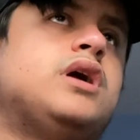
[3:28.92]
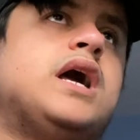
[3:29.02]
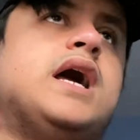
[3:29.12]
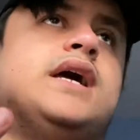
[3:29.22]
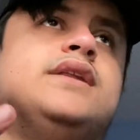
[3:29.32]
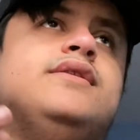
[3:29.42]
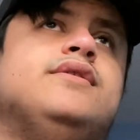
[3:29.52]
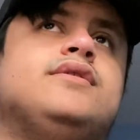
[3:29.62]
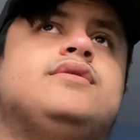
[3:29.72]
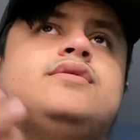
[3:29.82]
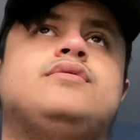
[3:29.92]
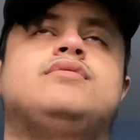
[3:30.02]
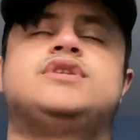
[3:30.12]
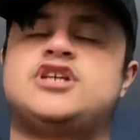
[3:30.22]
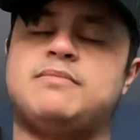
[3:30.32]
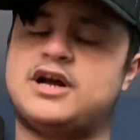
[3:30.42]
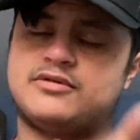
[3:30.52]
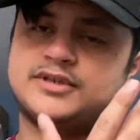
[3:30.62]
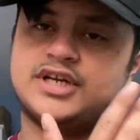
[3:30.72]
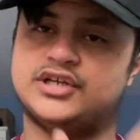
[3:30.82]
and
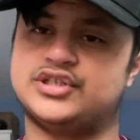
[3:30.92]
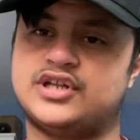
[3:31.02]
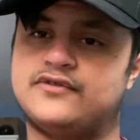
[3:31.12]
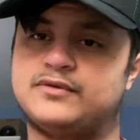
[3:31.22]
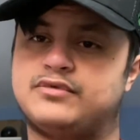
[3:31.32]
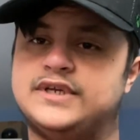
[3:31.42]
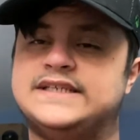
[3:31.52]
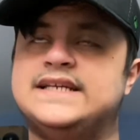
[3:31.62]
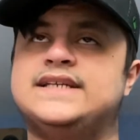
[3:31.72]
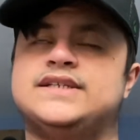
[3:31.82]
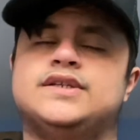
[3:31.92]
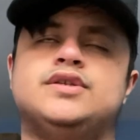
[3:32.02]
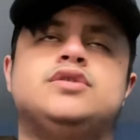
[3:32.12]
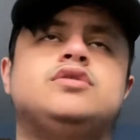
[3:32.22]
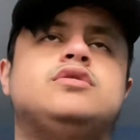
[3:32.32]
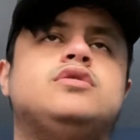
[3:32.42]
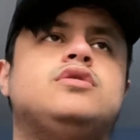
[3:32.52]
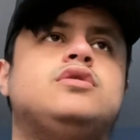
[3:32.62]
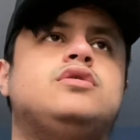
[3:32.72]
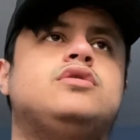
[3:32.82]
Scamacca aside, just after pre-season.
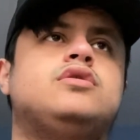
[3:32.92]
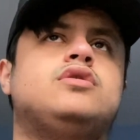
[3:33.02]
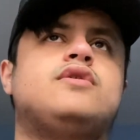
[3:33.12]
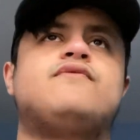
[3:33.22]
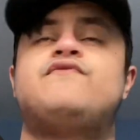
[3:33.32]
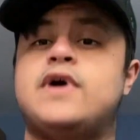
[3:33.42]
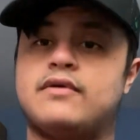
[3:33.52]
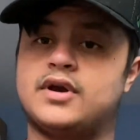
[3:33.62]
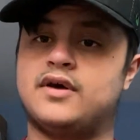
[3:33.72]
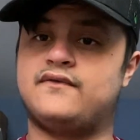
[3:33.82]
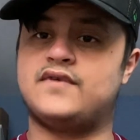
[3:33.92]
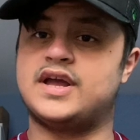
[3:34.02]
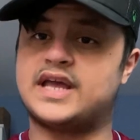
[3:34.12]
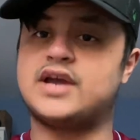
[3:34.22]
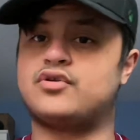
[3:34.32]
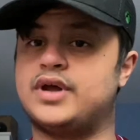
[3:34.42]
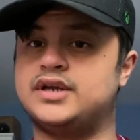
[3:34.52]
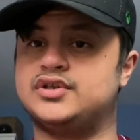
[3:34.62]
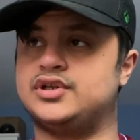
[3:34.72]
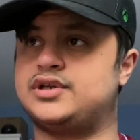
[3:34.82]
Fair enough. Again, got
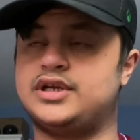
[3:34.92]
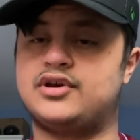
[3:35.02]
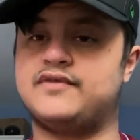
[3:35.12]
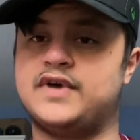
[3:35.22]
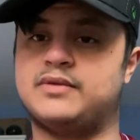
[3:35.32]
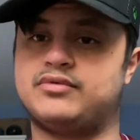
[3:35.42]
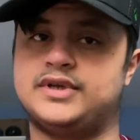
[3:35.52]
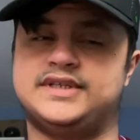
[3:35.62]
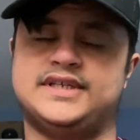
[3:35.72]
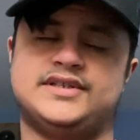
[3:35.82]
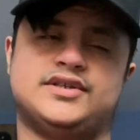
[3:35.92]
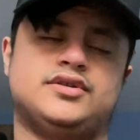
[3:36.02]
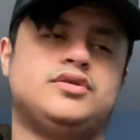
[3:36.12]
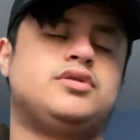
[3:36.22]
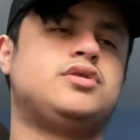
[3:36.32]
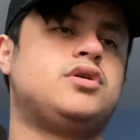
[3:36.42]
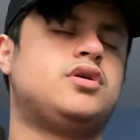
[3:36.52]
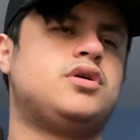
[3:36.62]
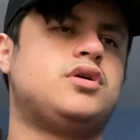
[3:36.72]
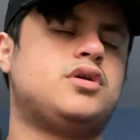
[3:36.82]
injured. He could have had a pre-season.
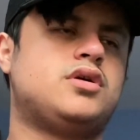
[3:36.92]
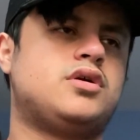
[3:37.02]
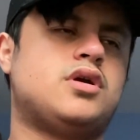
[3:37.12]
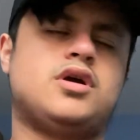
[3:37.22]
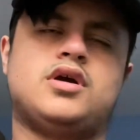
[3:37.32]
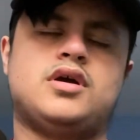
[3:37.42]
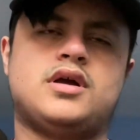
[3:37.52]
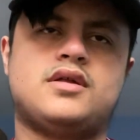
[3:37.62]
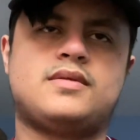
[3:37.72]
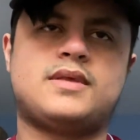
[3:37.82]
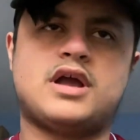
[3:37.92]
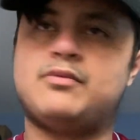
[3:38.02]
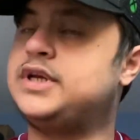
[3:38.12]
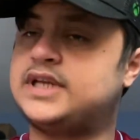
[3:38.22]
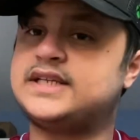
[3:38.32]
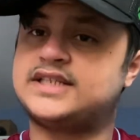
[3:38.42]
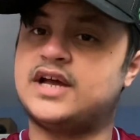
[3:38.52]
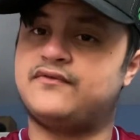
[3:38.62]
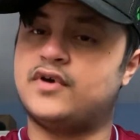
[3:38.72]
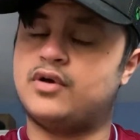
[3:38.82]
Uh, and we did
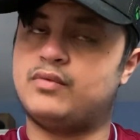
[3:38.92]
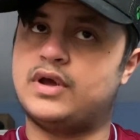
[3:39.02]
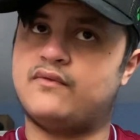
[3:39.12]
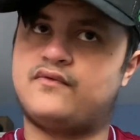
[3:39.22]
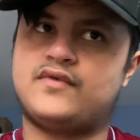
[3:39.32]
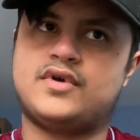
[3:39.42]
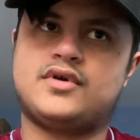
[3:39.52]
suffer with